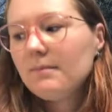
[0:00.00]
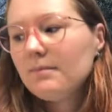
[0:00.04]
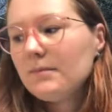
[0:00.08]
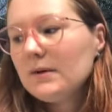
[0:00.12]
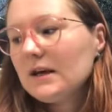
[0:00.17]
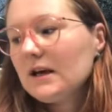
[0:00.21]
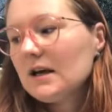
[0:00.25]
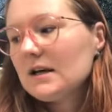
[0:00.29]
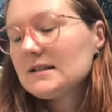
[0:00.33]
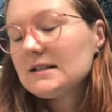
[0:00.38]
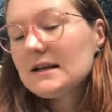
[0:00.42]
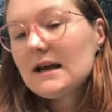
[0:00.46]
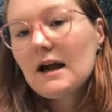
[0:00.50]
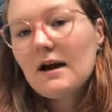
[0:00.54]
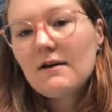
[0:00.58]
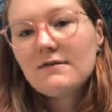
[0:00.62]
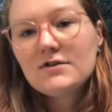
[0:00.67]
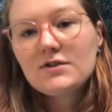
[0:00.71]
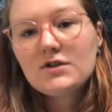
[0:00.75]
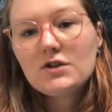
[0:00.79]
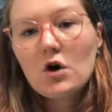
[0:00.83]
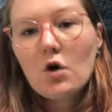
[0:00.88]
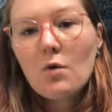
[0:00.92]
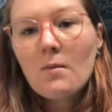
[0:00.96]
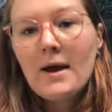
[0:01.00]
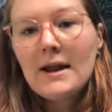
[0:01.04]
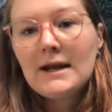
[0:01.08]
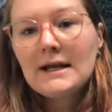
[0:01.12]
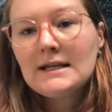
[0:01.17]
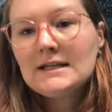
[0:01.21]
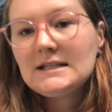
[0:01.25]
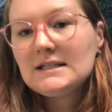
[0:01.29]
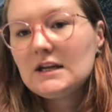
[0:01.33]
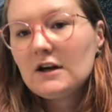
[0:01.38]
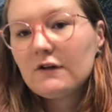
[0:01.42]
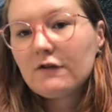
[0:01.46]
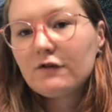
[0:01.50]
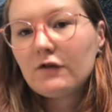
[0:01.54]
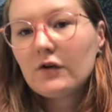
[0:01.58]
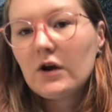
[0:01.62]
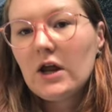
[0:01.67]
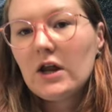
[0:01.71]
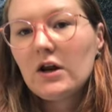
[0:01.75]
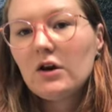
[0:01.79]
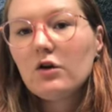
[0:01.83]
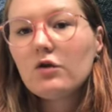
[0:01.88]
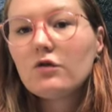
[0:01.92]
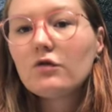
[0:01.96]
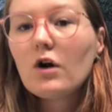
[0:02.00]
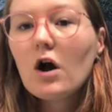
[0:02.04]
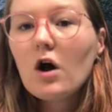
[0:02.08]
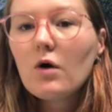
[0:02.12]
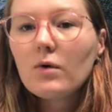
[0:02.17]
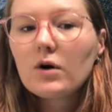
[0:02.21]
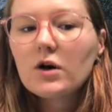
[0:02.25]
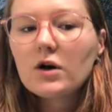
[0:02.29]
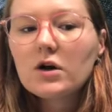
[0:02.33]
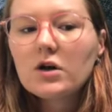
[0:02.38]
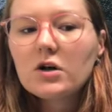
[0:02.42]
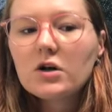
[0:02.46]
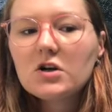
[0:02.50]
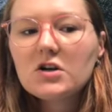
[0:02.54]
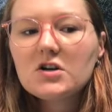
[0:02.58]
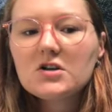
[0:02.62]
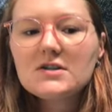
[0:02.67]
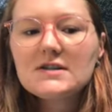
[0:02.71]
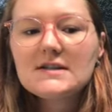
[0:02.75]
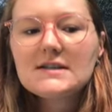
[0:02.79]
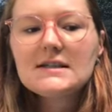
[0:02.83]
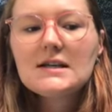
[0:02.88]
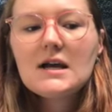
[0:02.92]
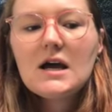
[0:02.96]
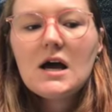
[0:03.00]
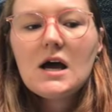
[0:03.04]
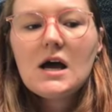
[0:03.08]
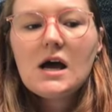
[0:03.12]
because they have so many different growers